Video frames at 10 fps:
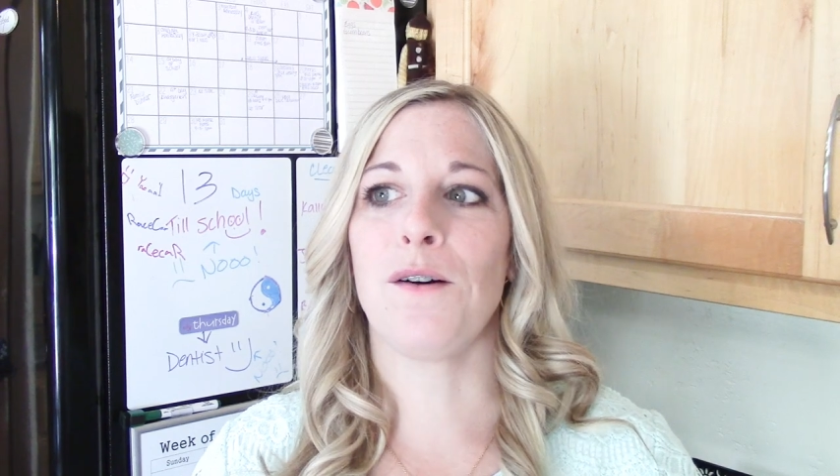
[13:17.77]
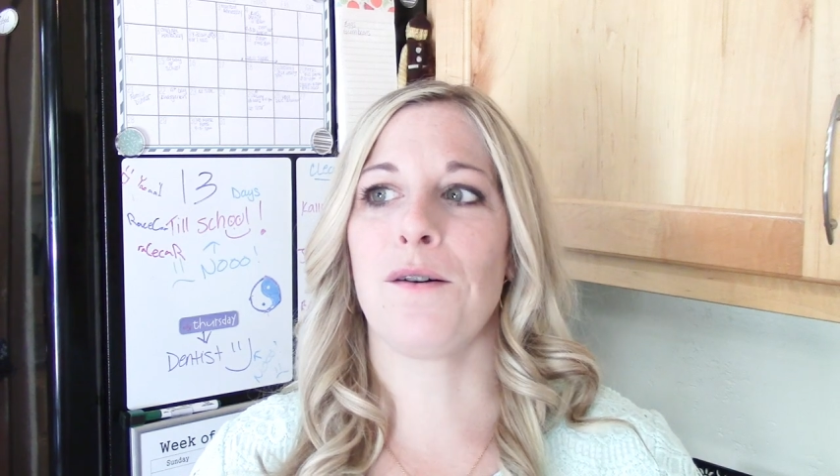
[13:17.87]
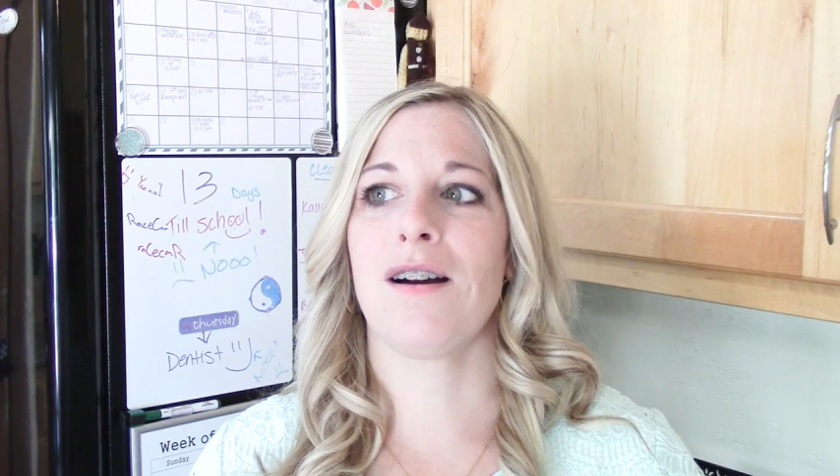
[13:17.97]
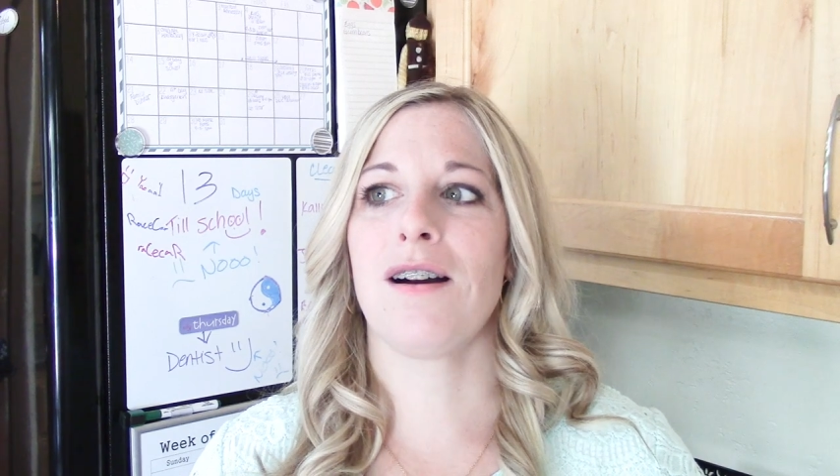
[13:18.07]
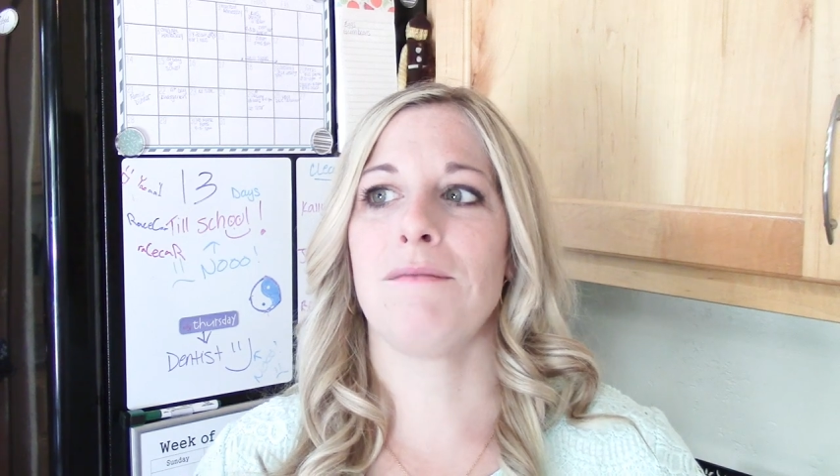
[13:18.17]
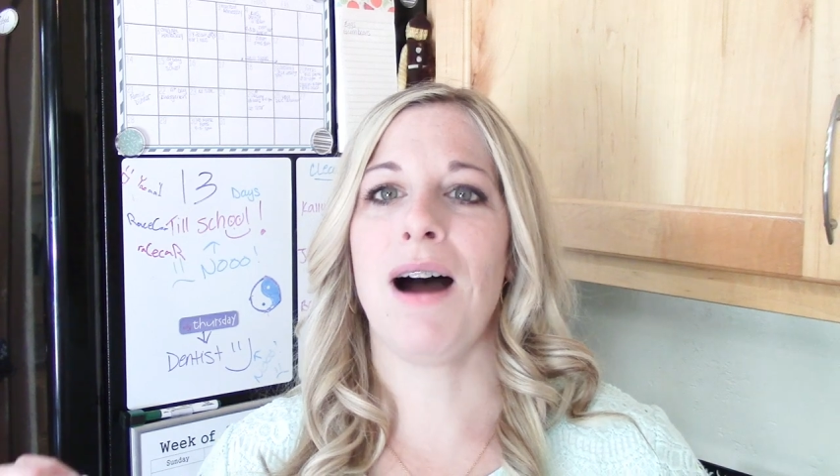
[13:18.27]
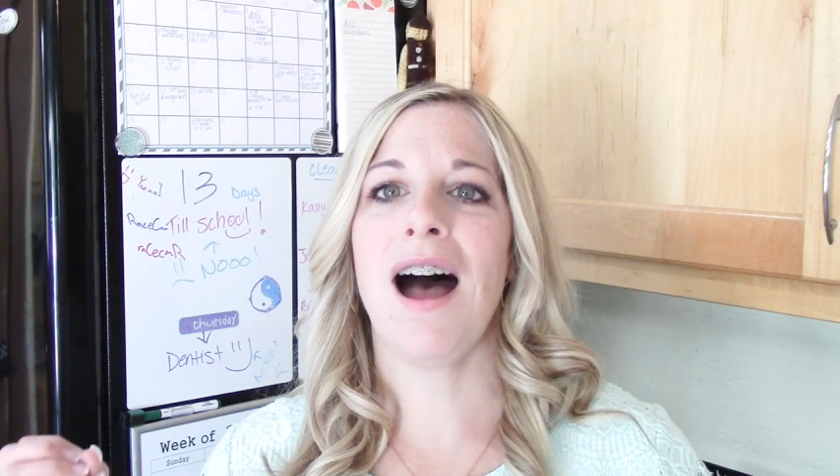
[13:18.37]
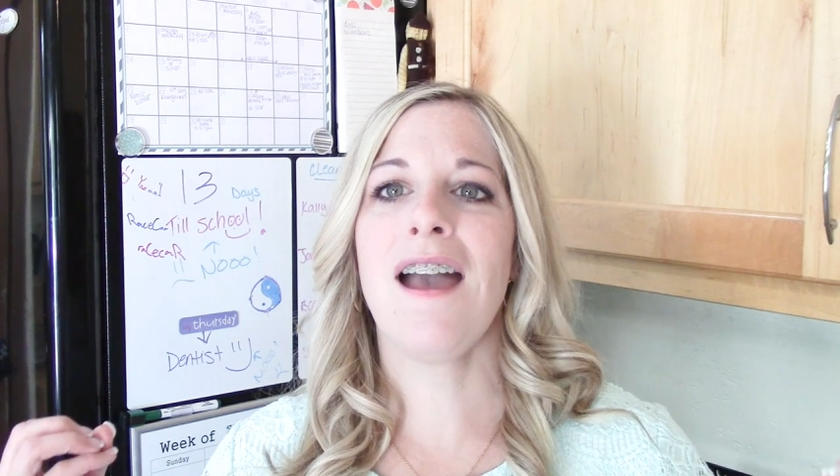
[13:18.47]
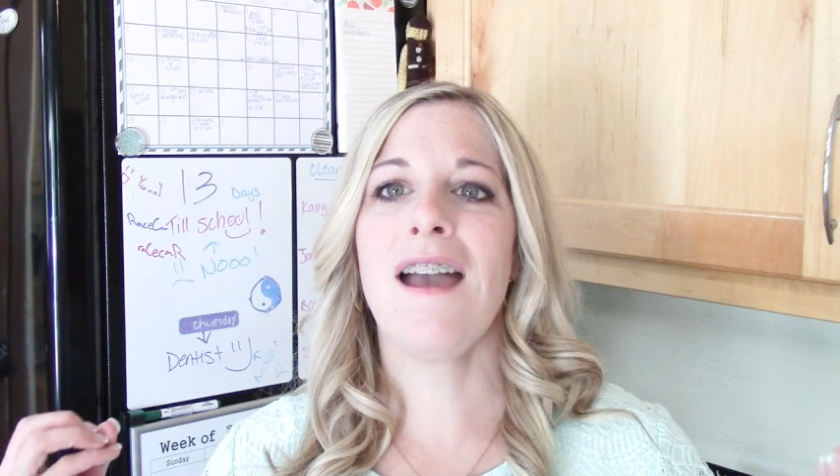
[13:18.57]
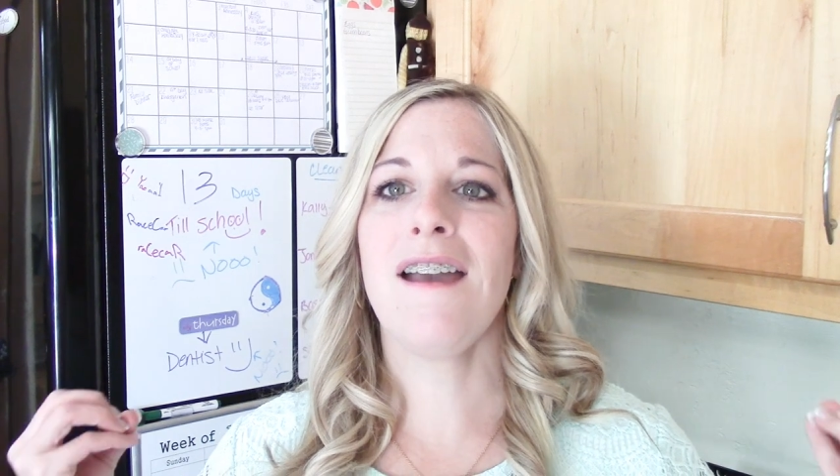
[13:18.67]
for
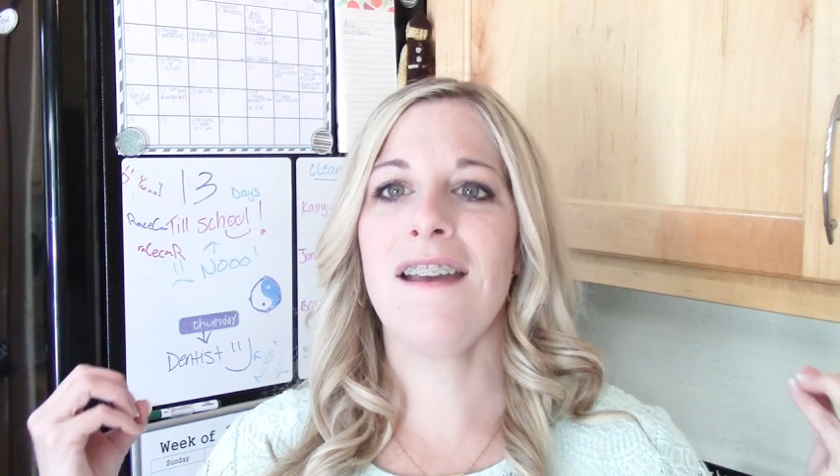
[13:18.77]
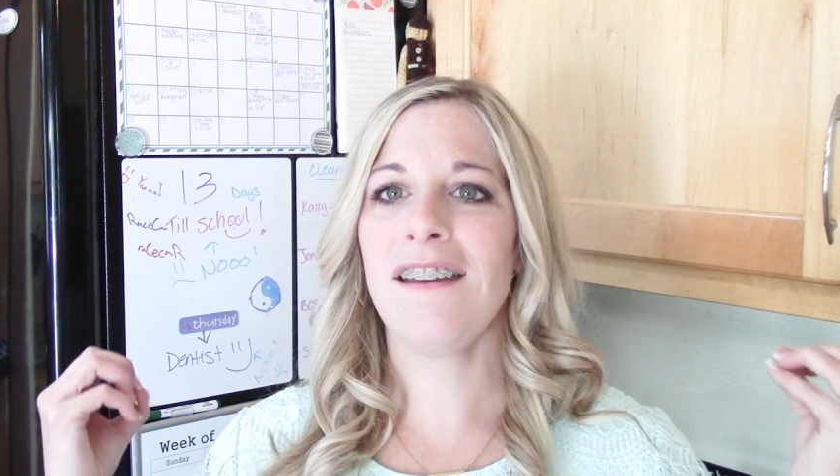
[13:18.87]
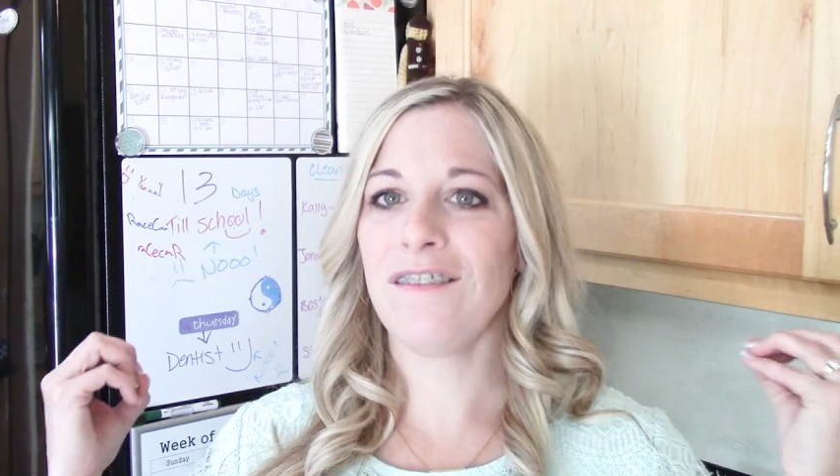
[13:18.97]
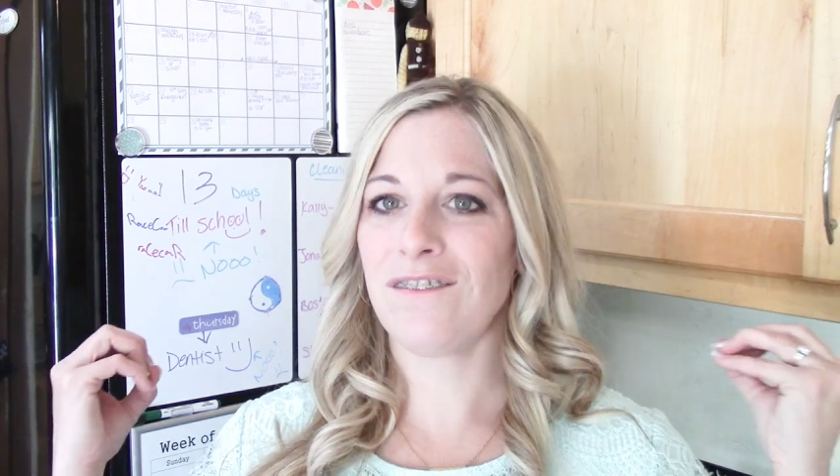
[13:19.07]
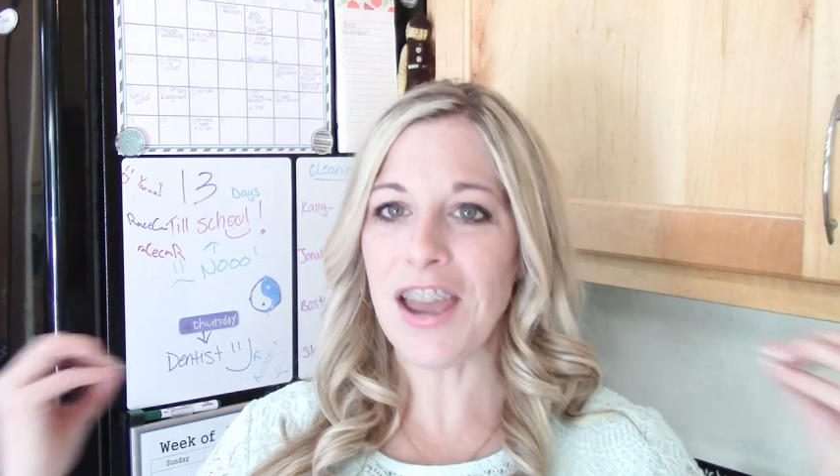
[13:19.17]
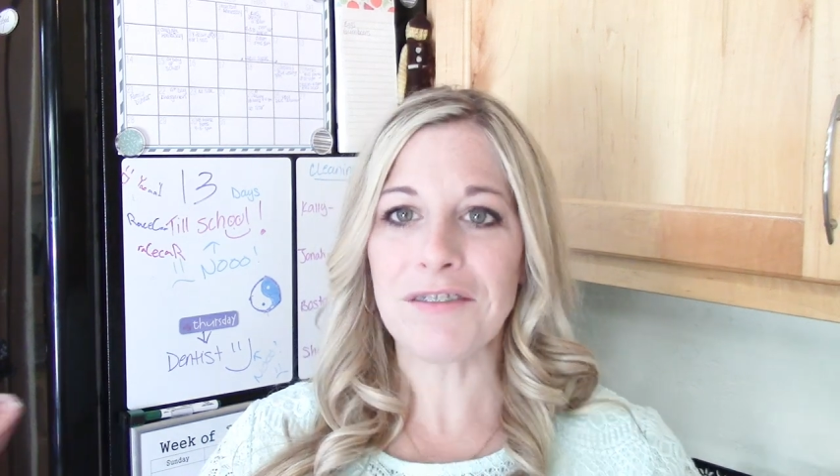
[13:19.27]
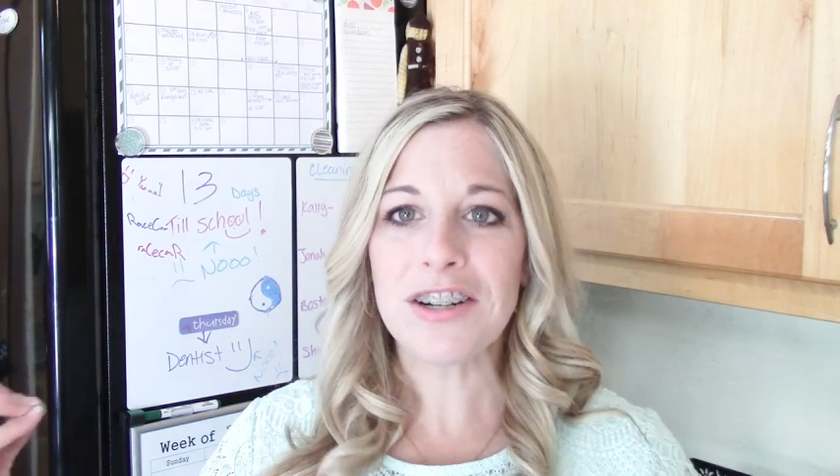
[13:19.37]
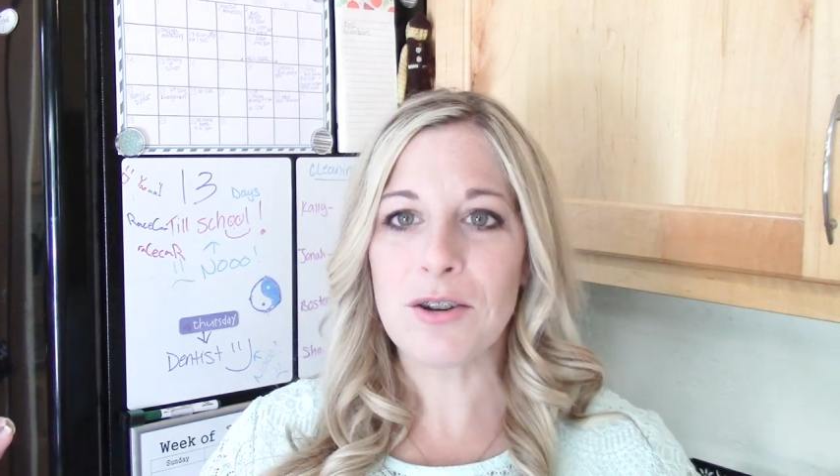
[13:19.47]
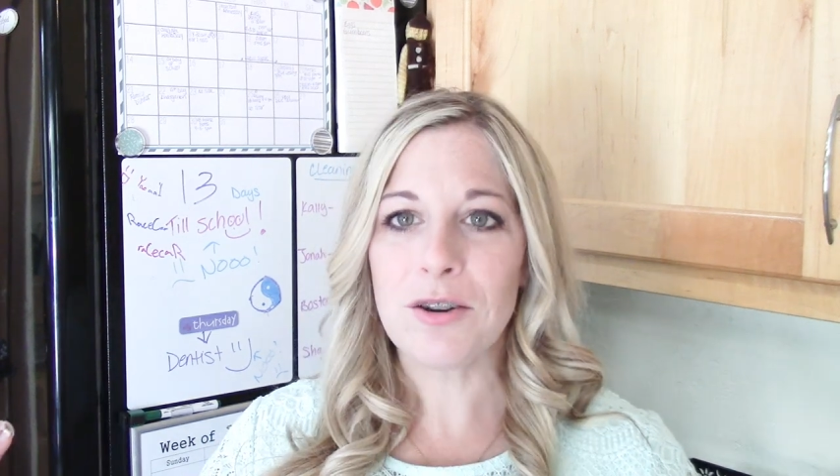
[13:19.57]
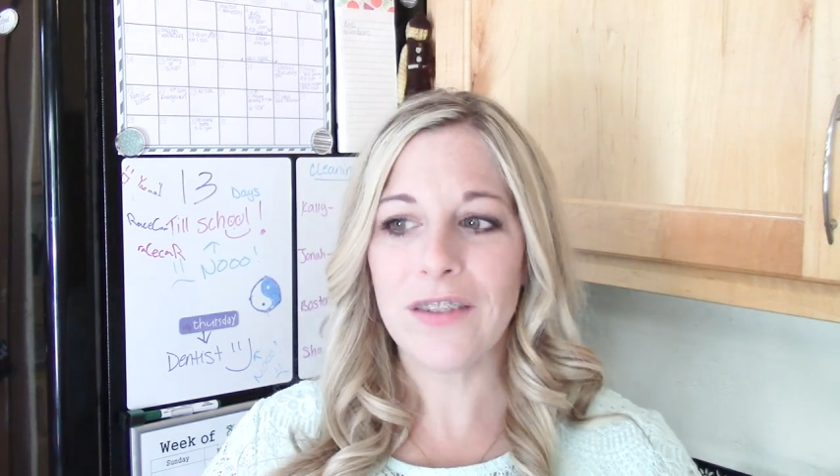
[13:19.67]
my
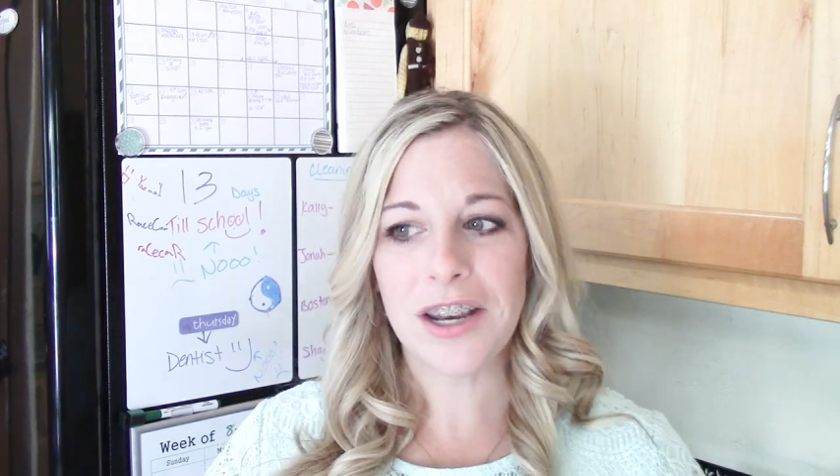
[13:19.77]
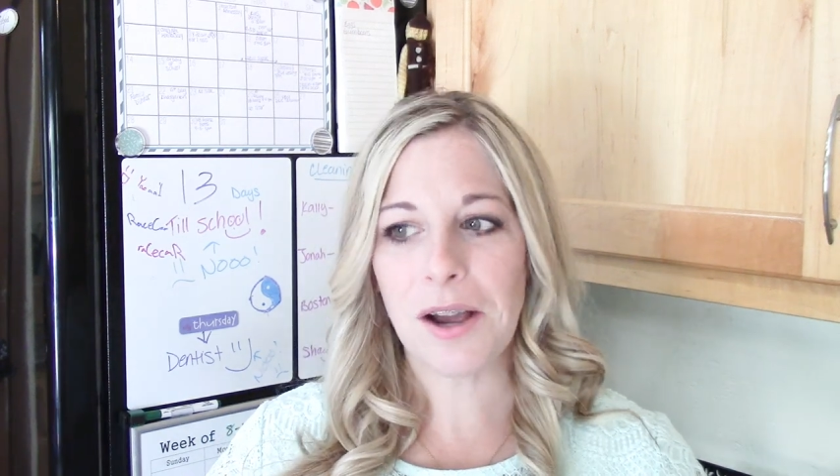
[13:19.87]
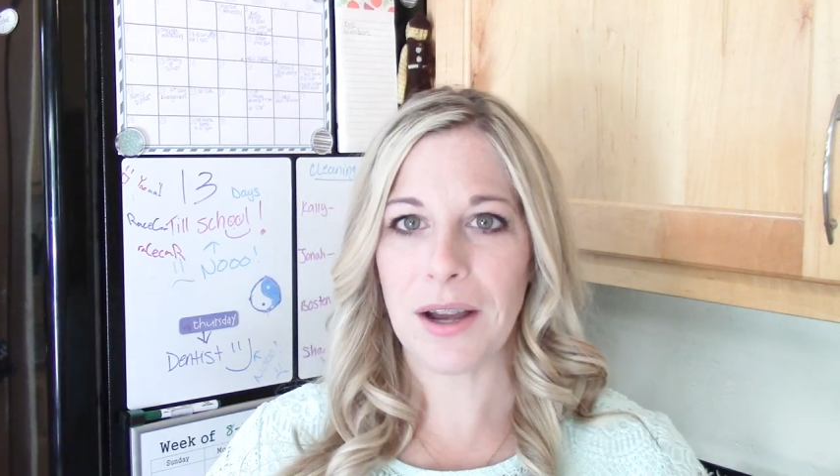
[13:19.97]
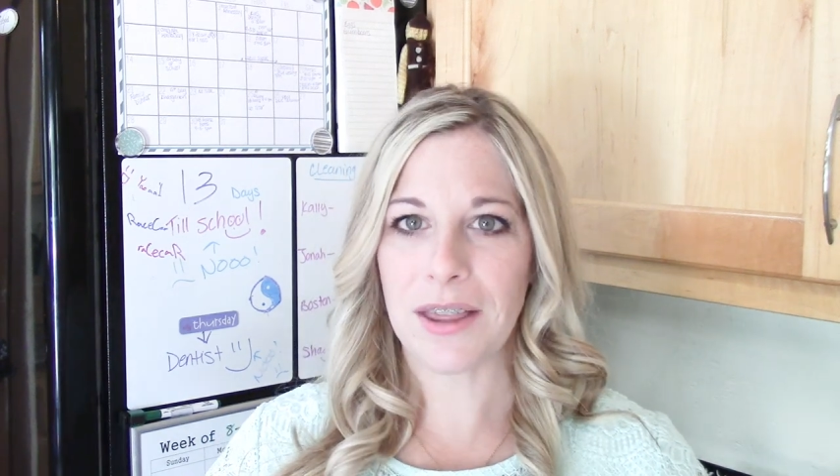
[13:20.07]
favorite video.